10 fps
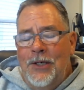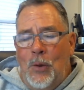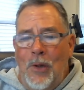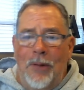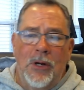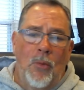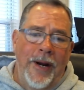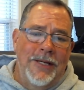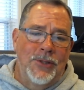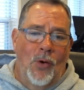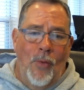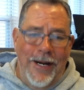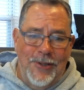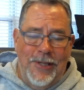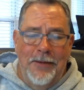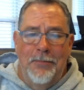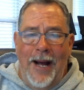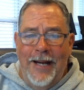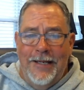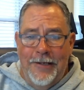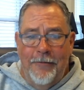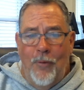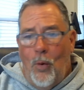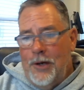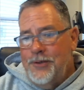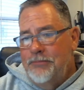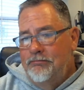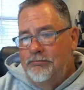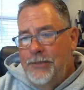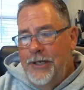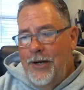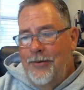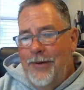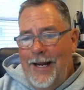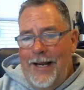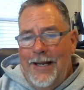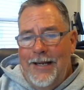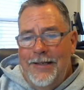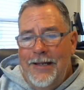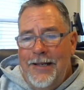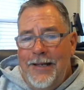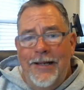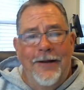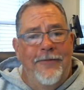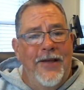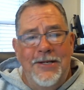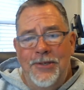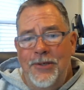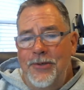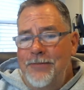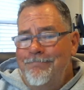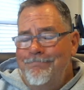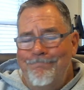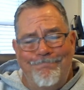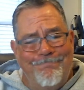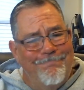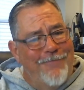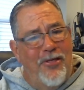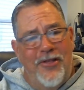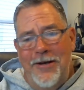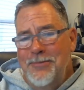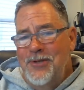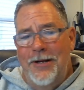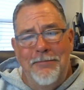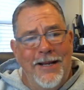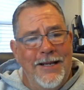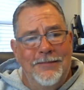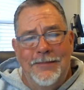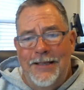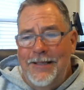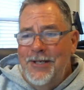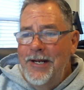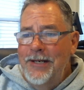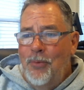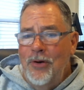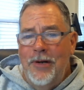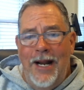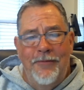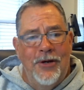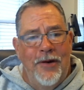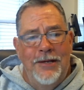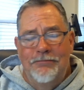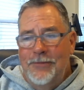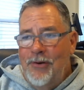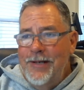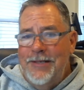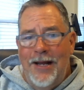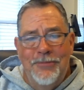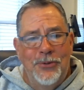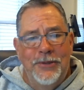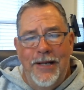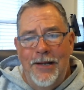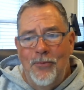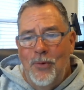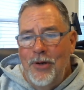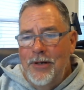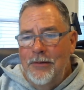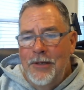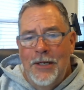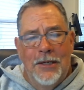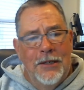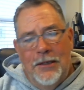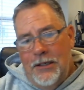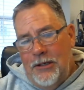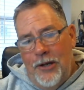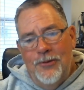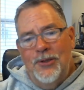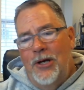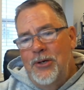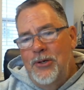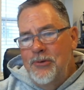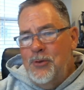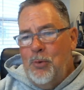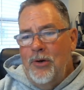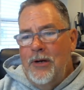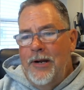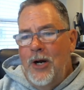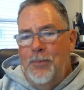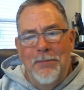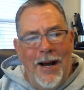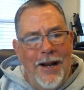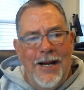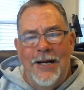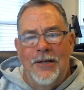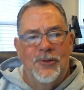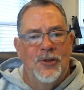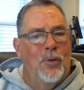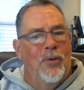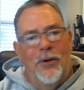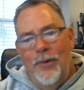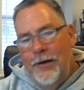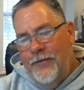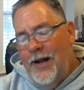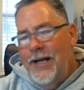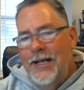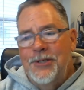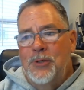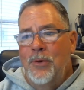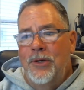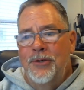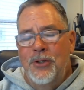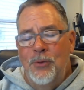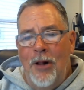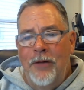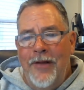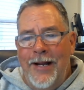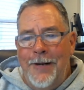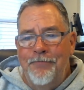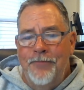well, I want to wait until rates get back into force, and if they do, thumbs up, man. I tell you, we're going to have a great time doing that. We're going to close loans. We're going to help you buy houses. We're going to refinance you. We're going to do all of that.